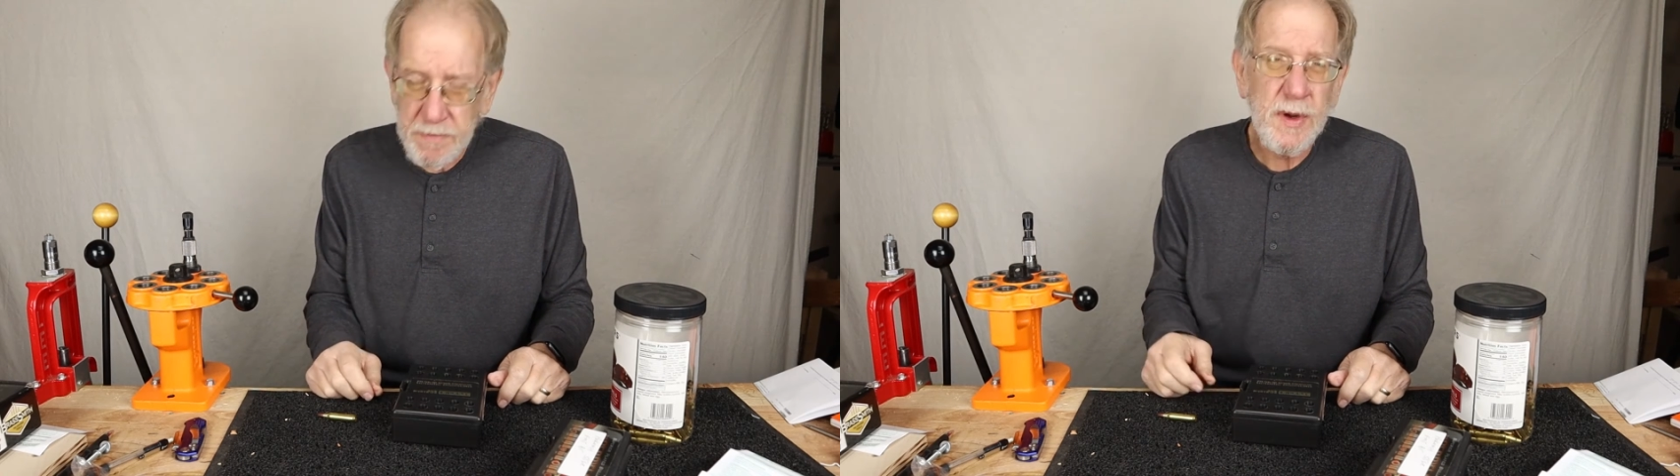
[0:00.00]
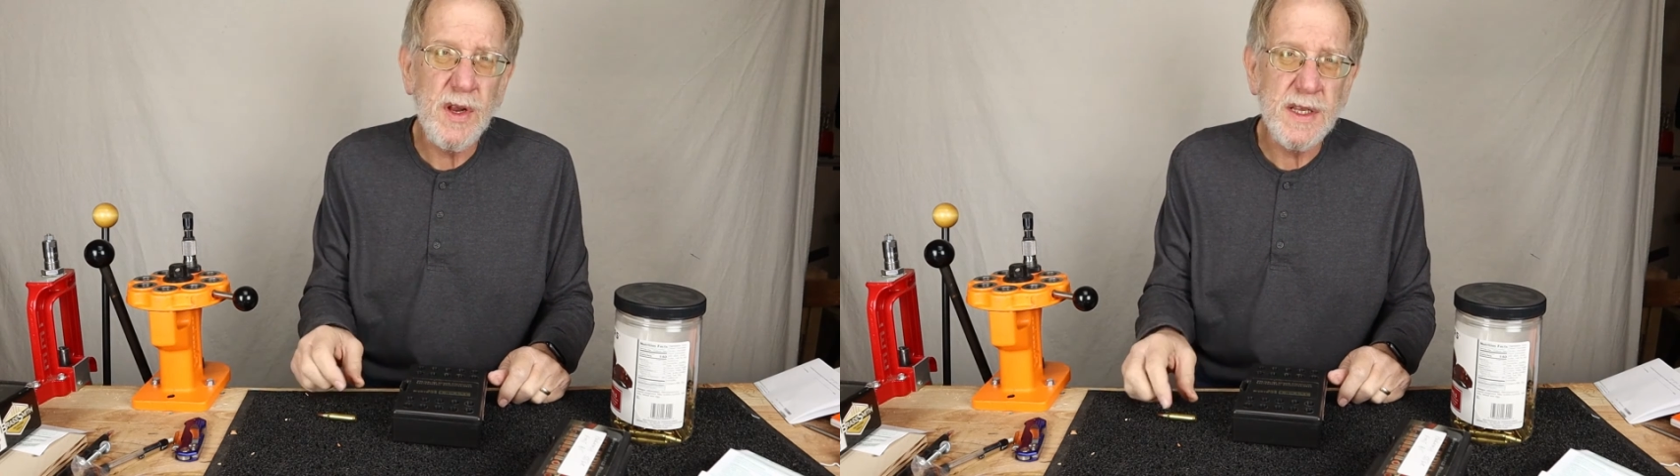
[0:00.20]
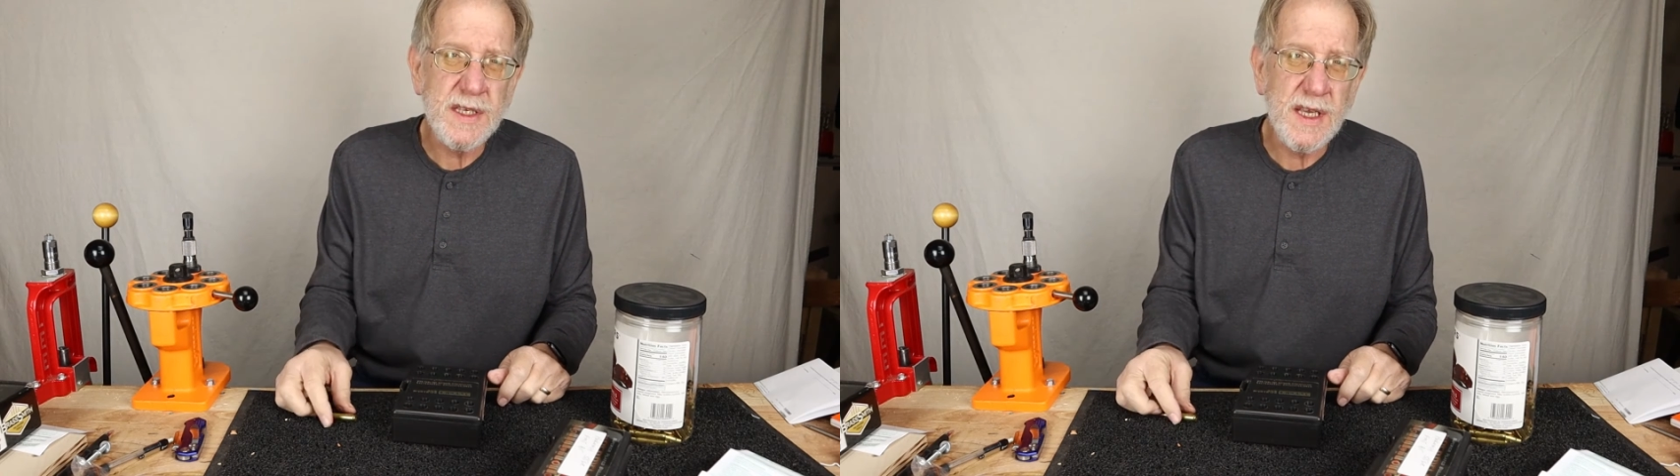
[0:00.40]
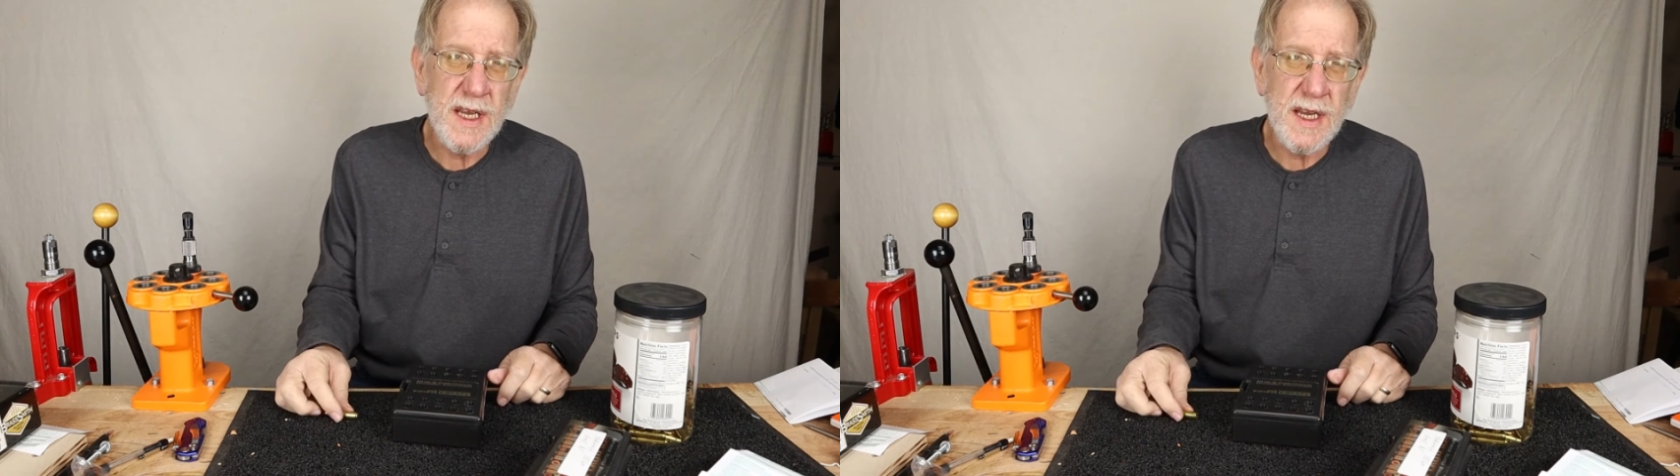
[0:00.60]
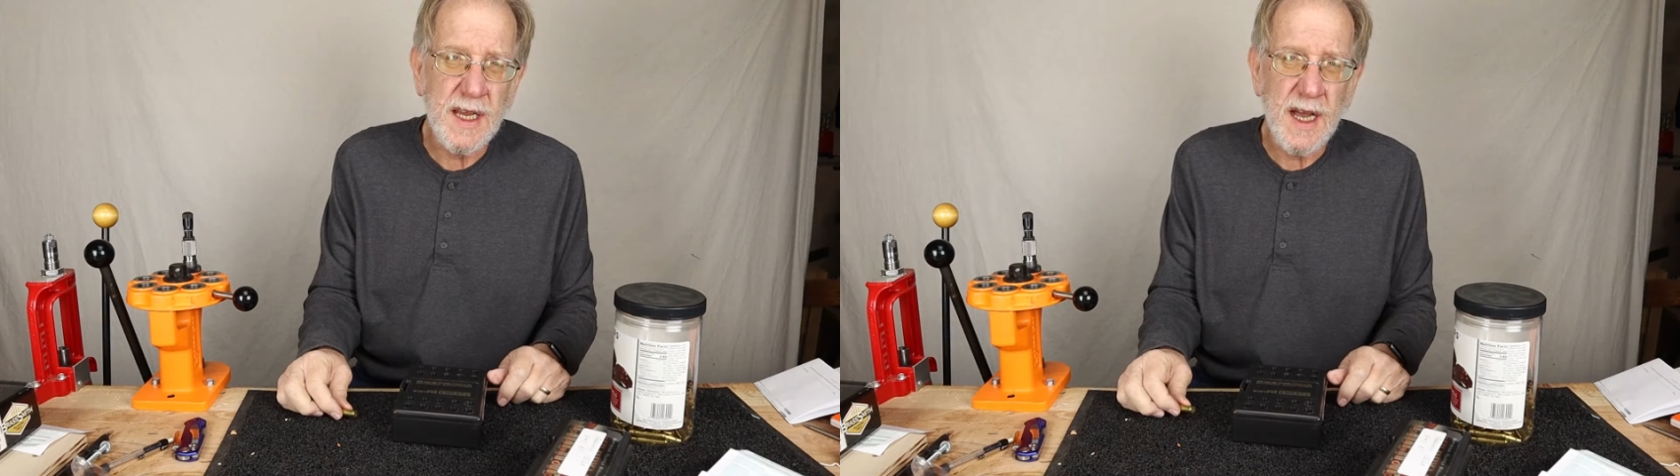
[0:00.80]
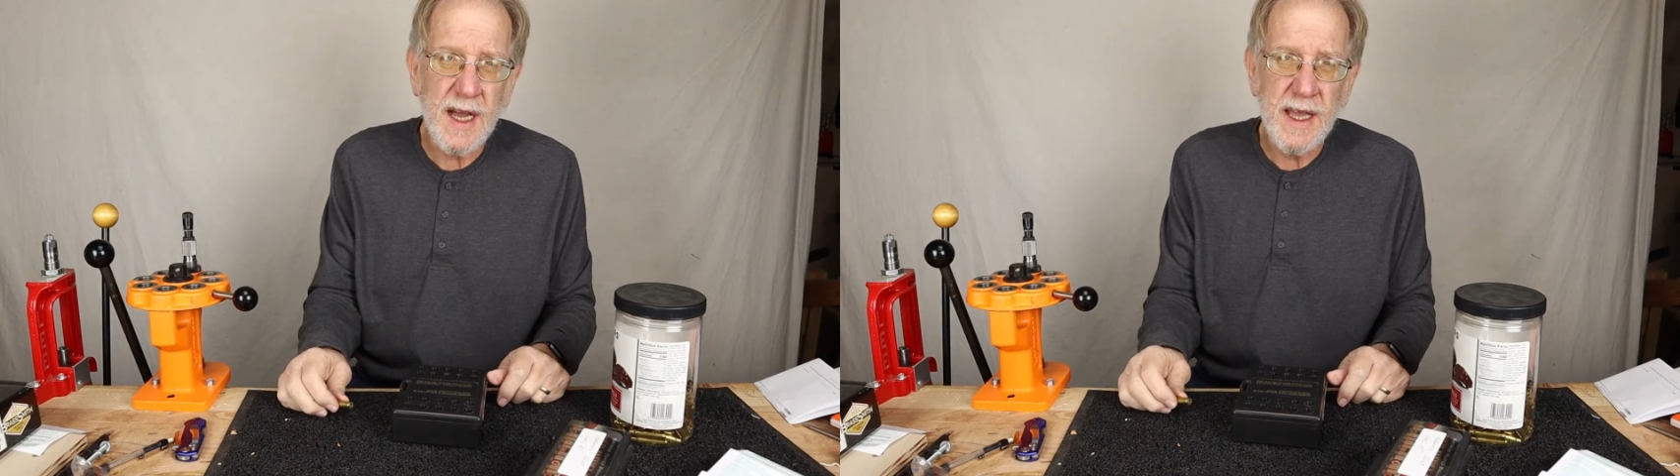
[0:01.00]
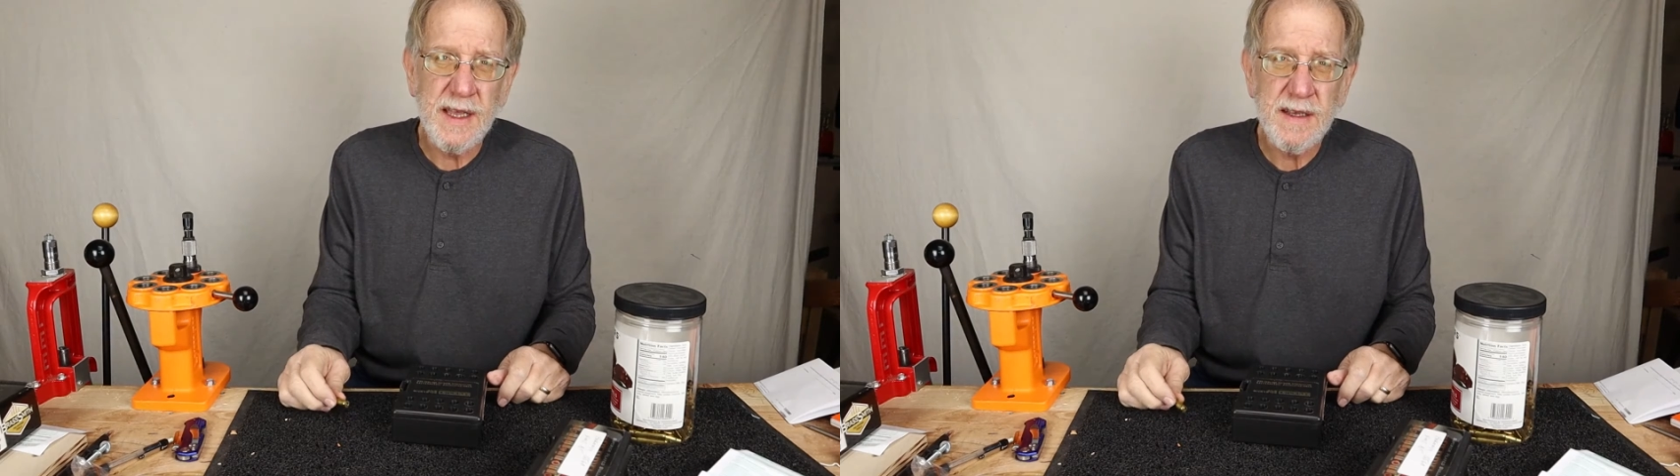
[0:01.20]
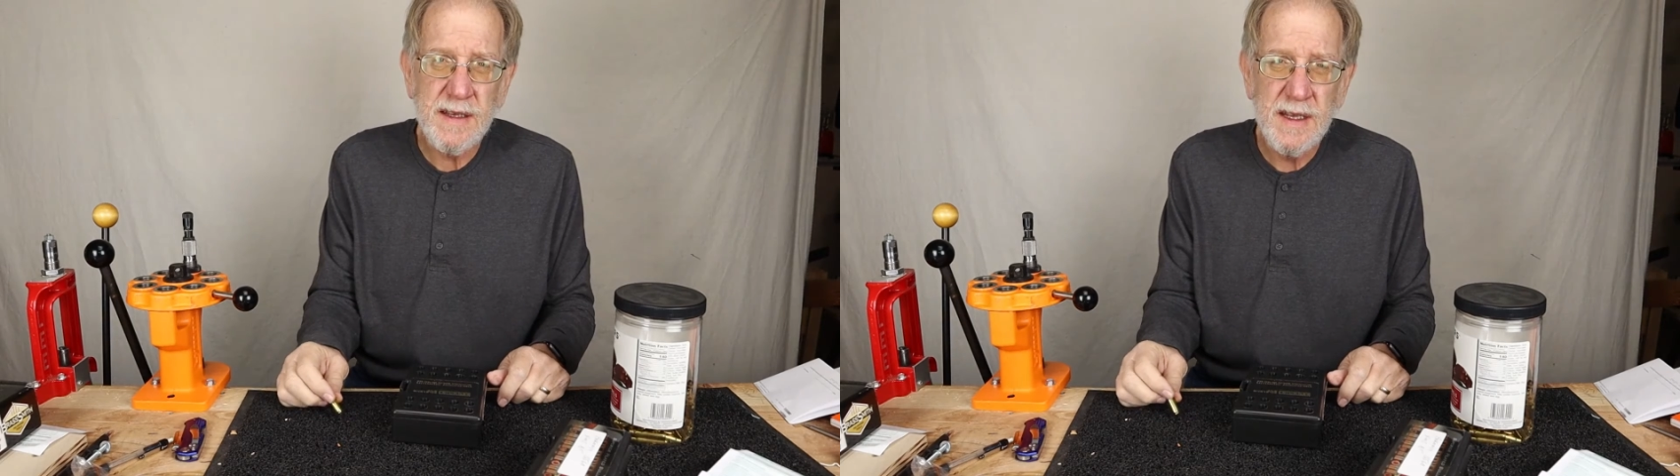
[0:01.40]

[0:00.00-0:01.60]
bullet seating die